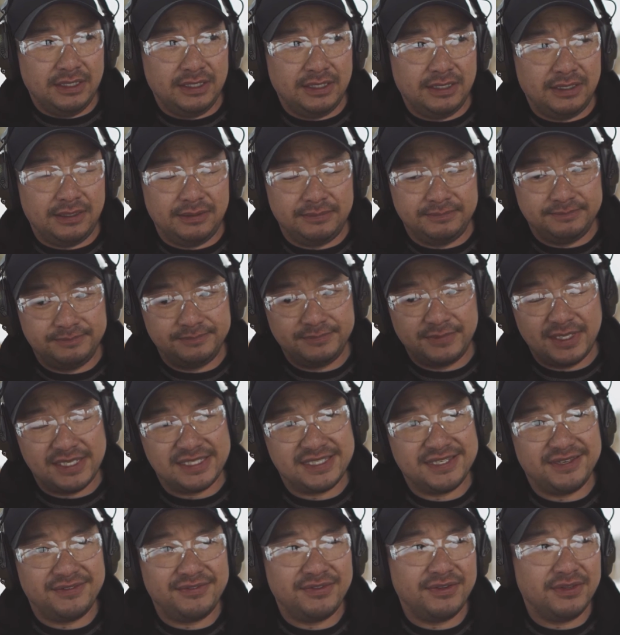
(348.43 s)
Um,
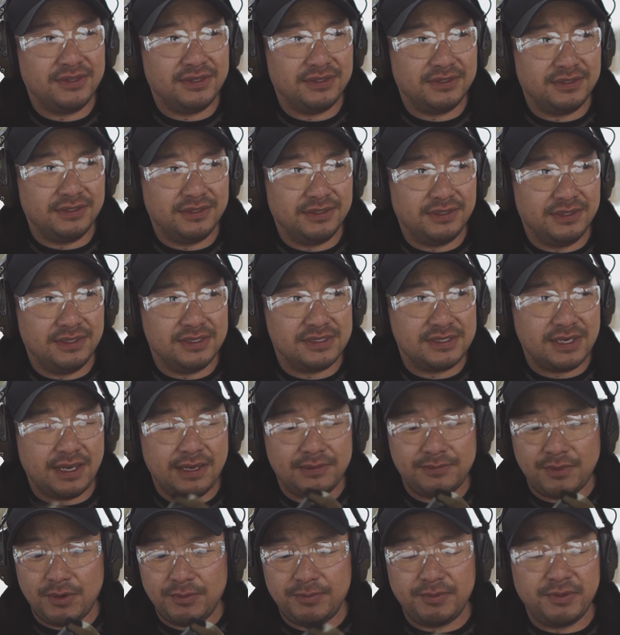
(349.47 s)
that's if this
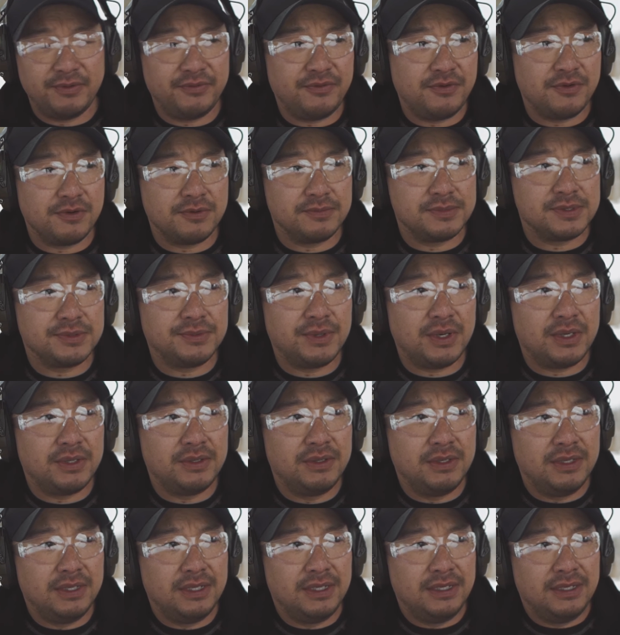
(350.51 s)
ammo performs
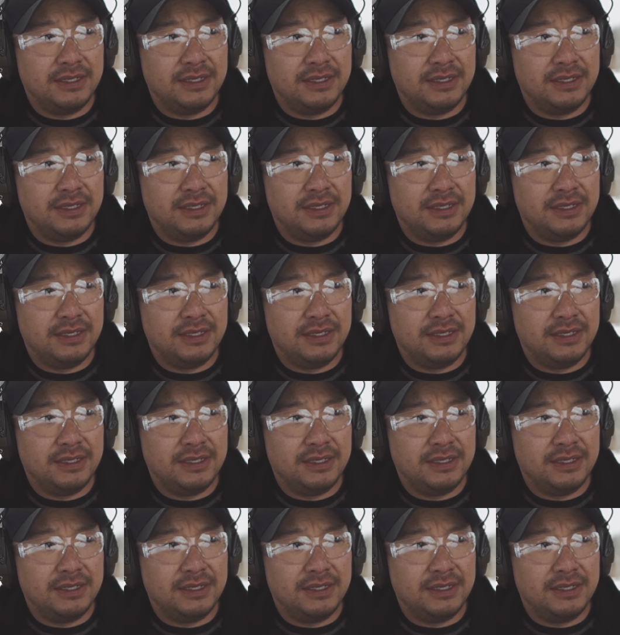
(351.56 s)
well.